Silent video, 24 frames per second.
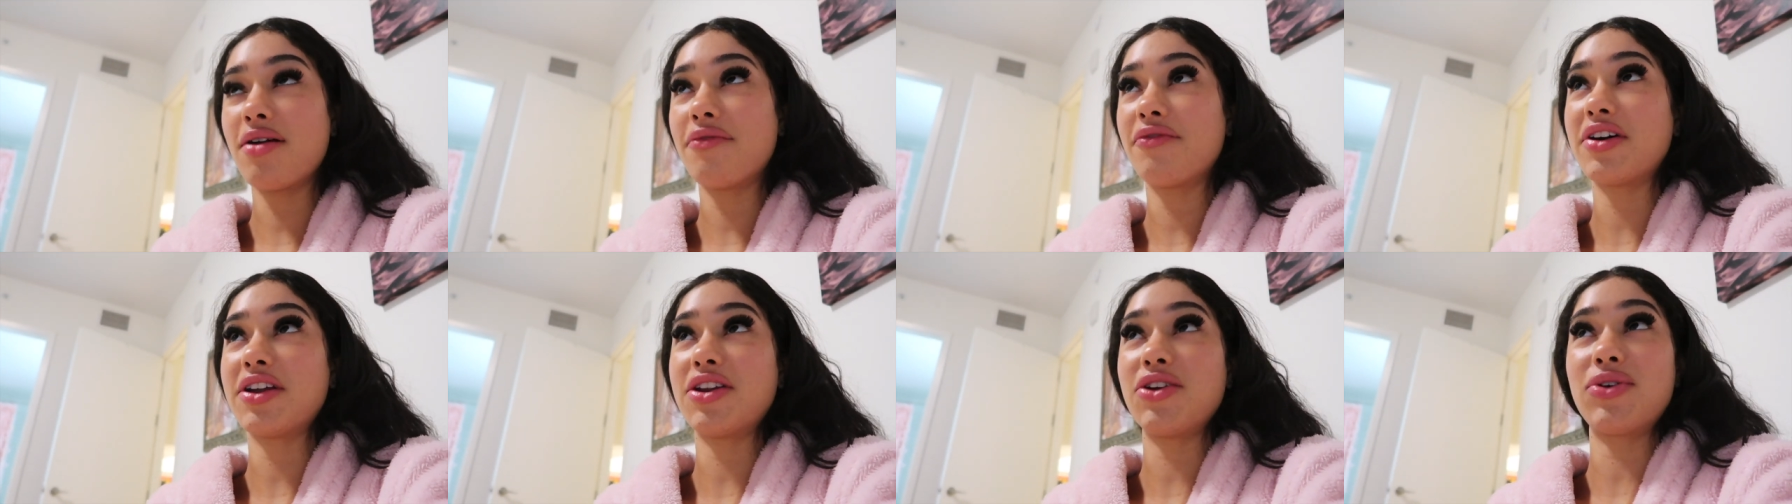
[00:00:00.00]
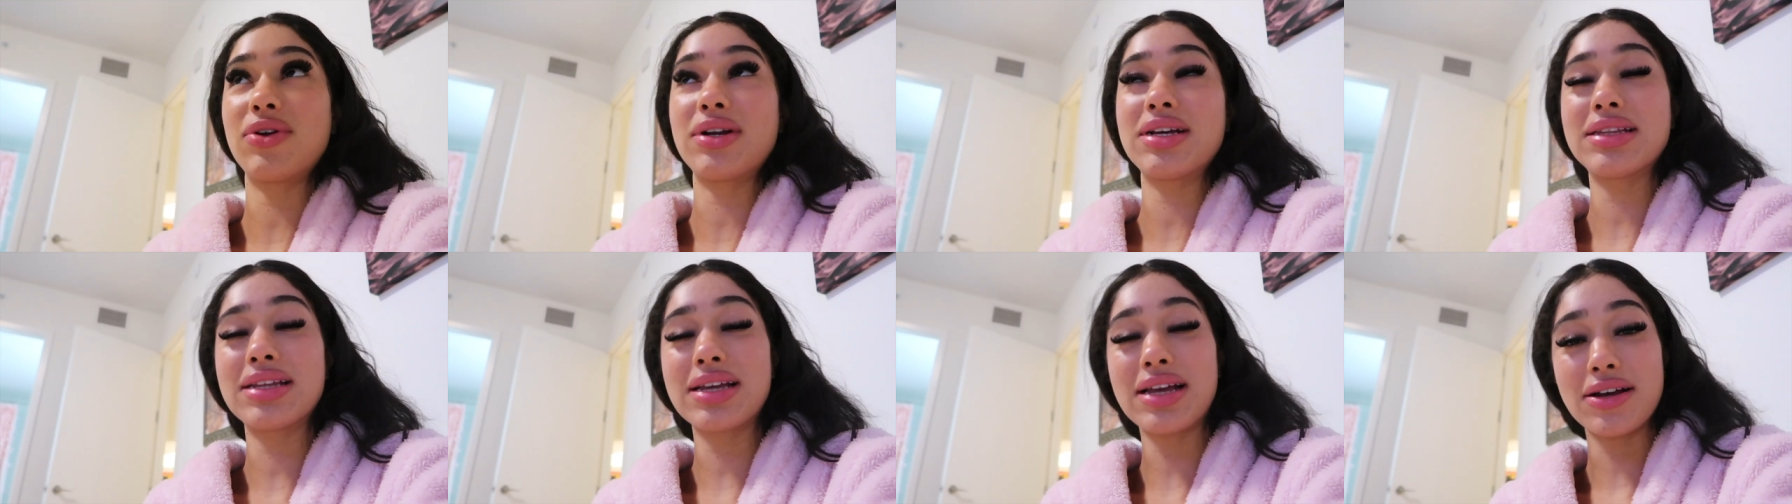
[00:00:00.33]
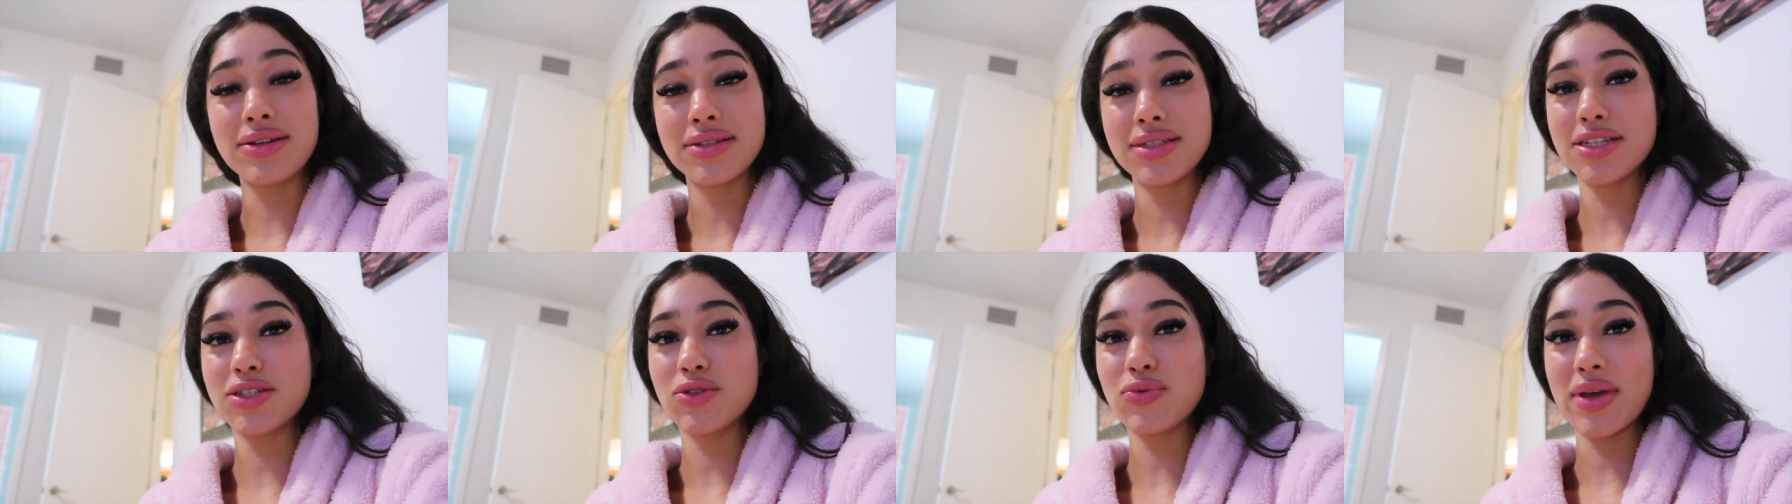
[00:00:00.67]
If I do anything
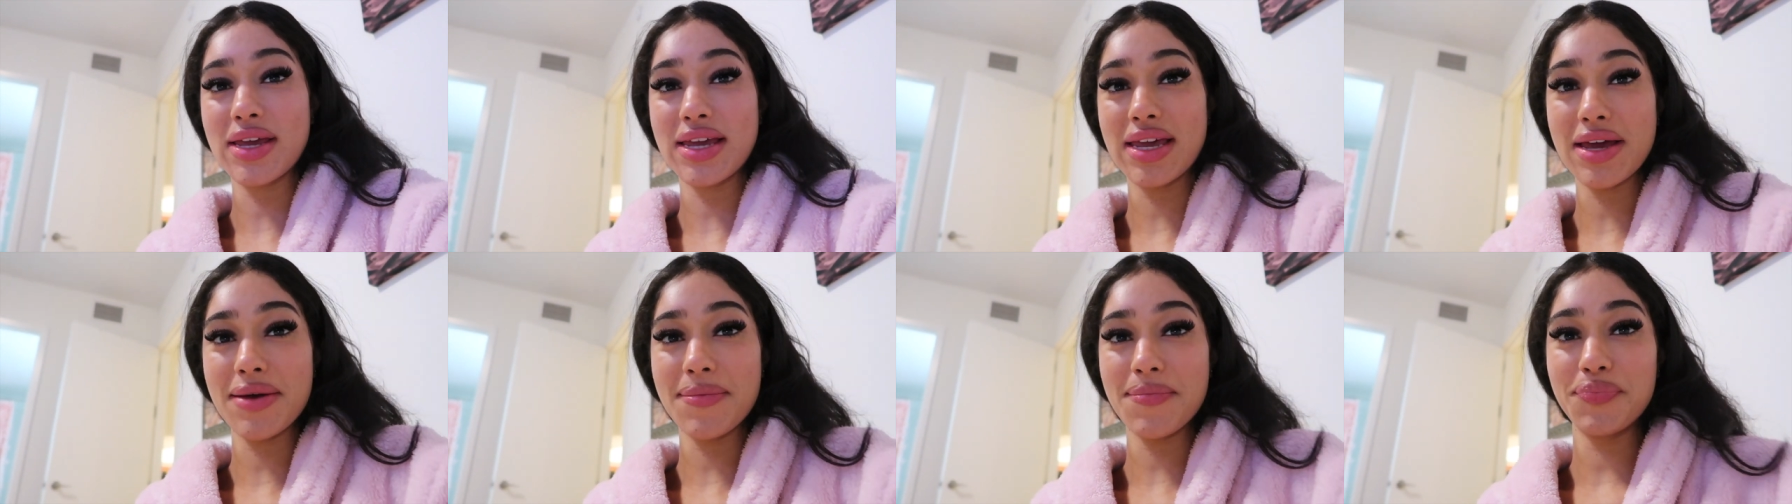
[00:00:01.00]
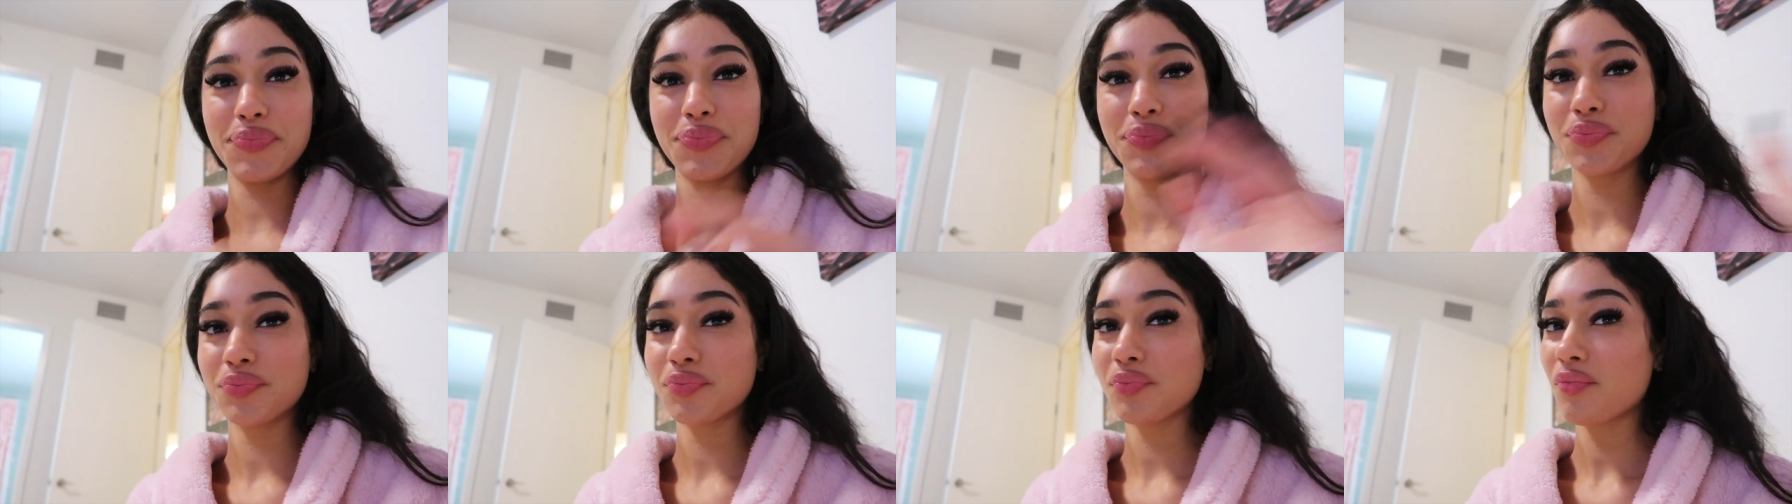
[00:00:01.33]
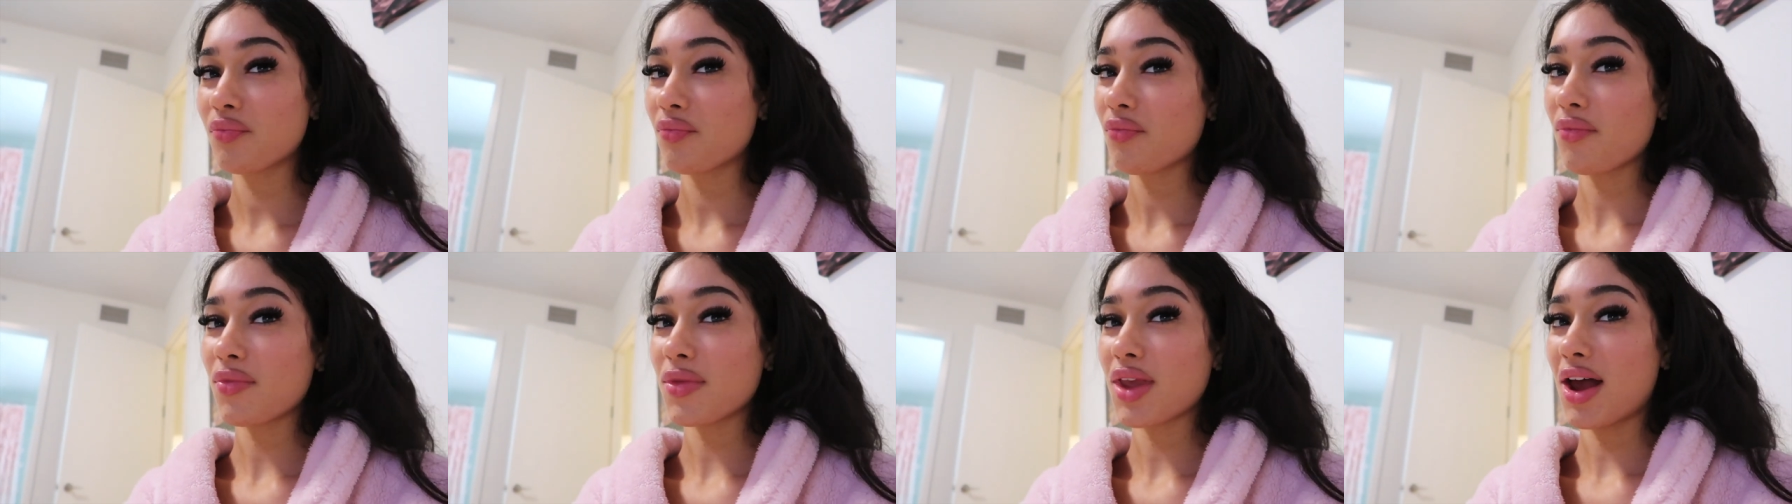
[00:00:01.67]
else this weekend,
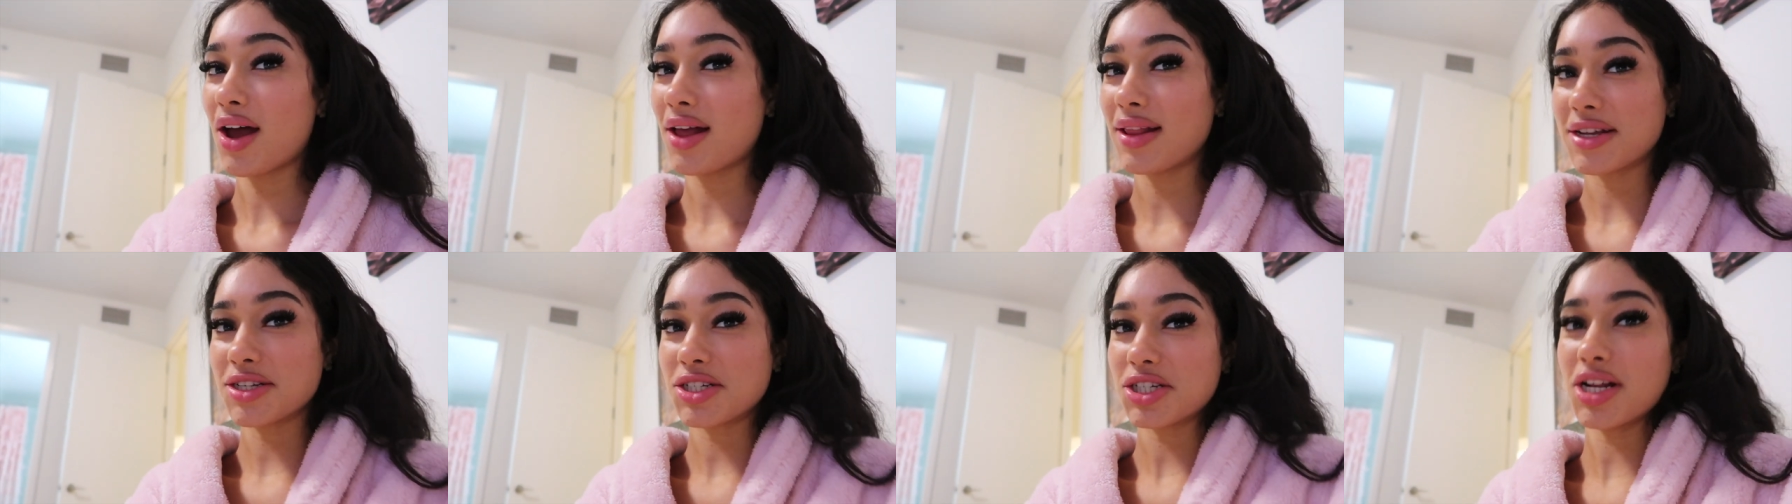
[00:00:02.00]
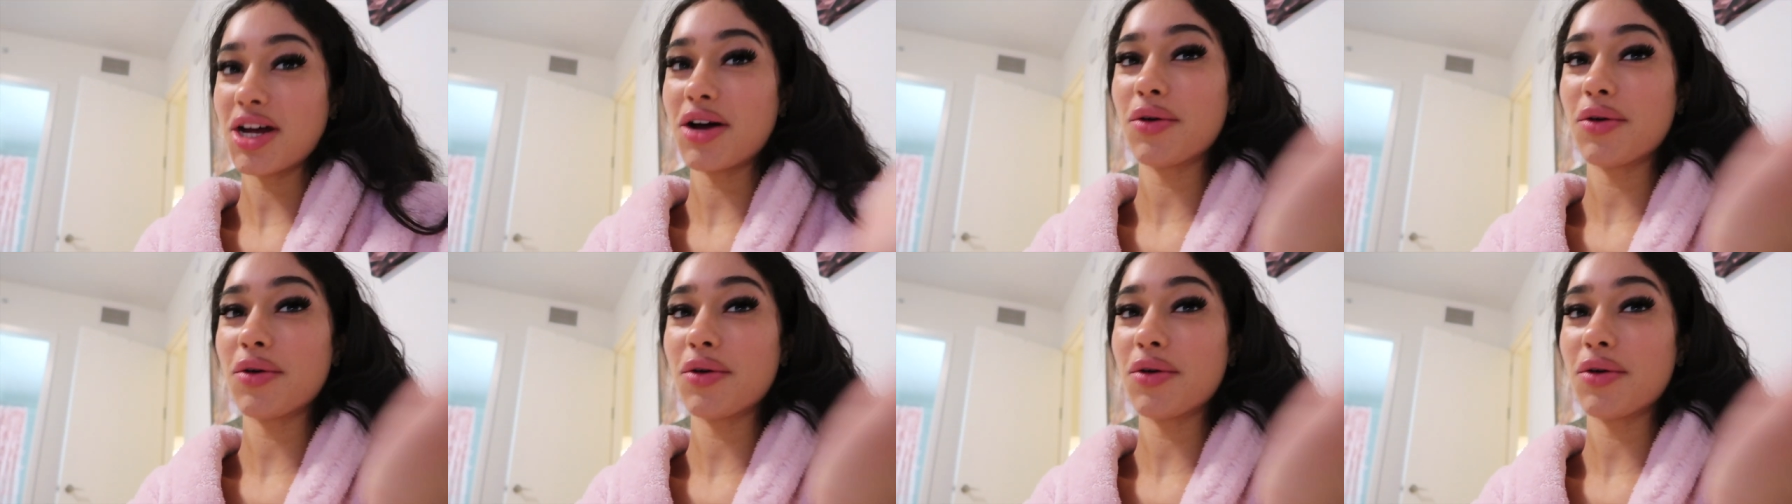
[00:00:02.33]
let you